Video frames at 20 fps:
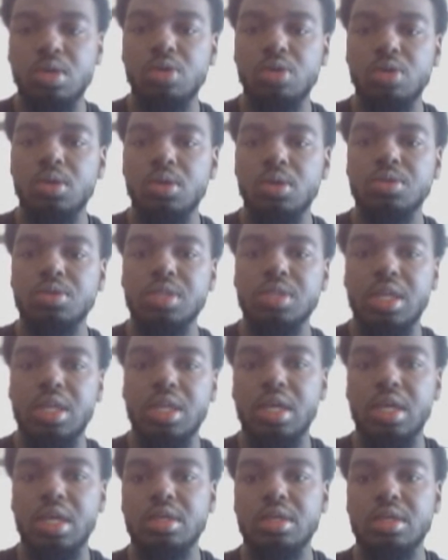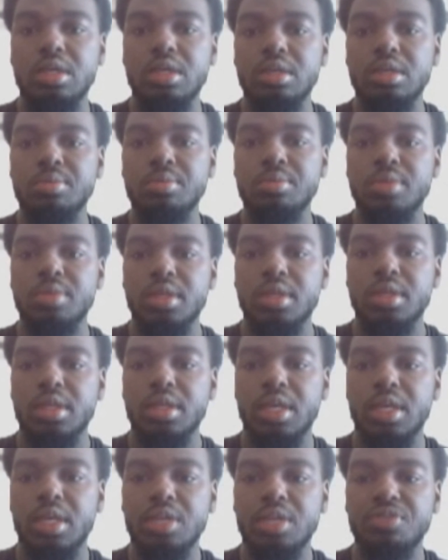One quote that I
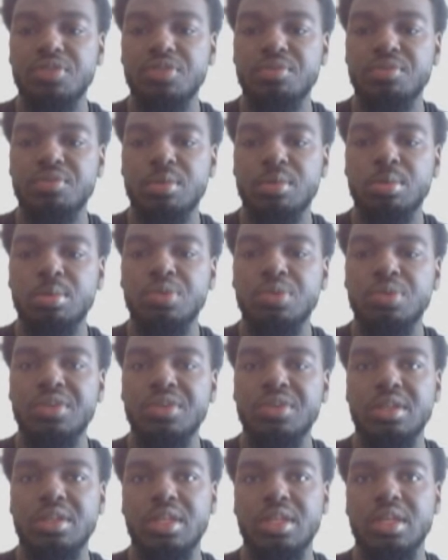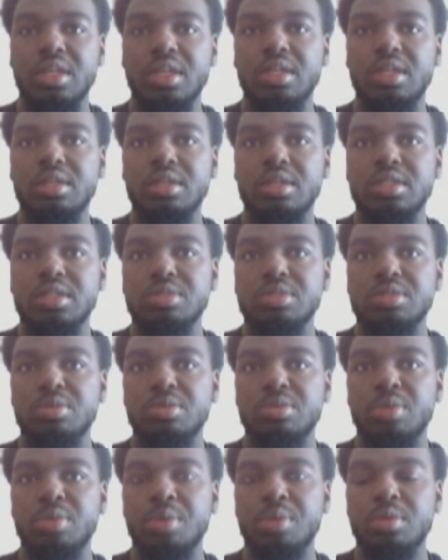gathered from the movie, and that is
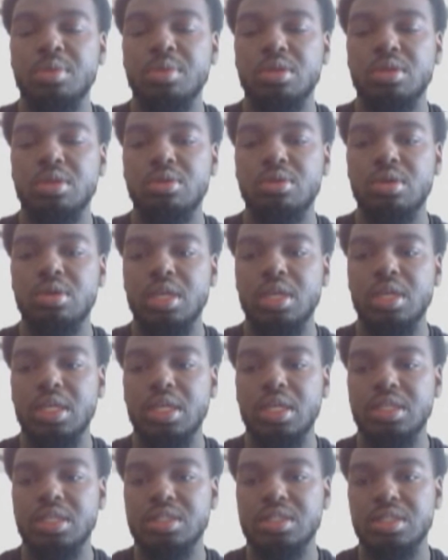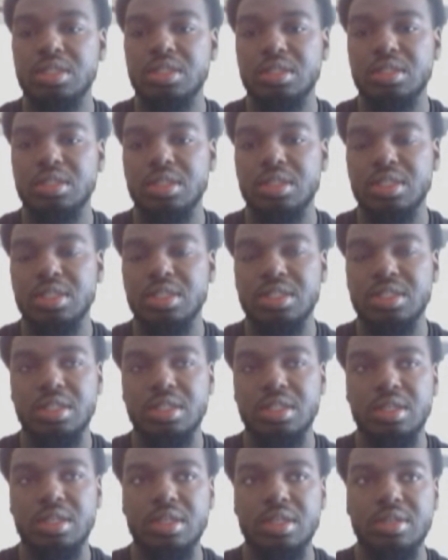one popular quote, I guess, because
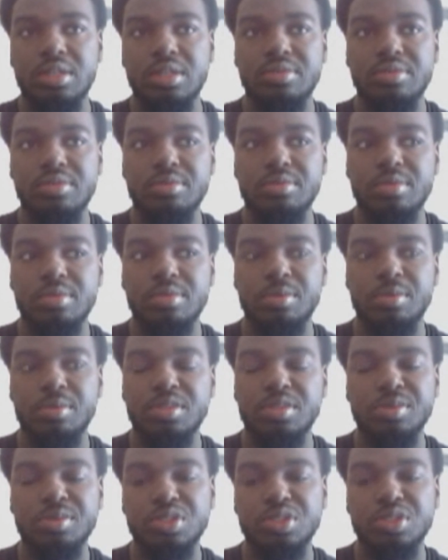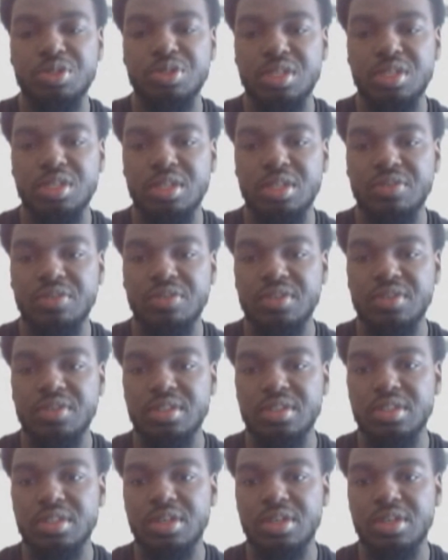most majority of
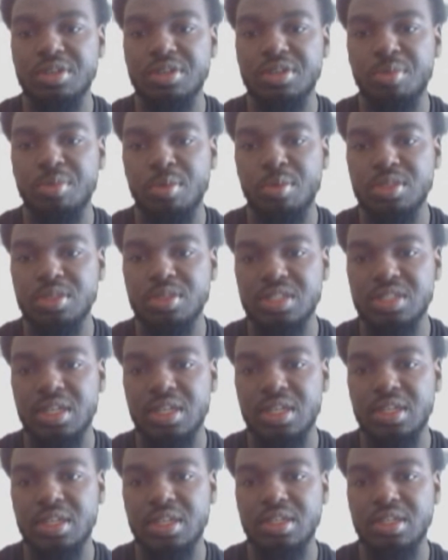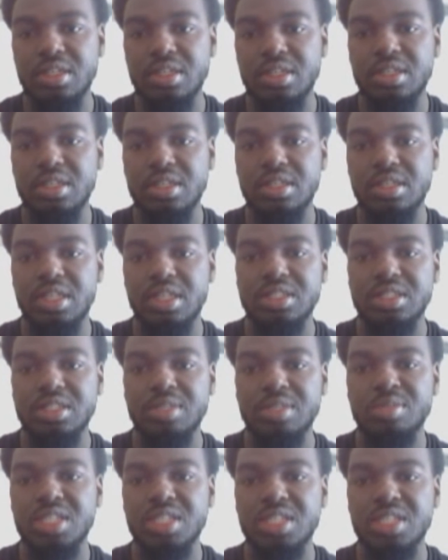all the members say it, and that's
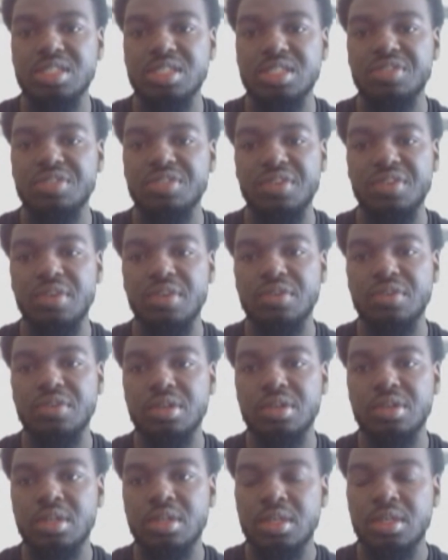Temptations Forever.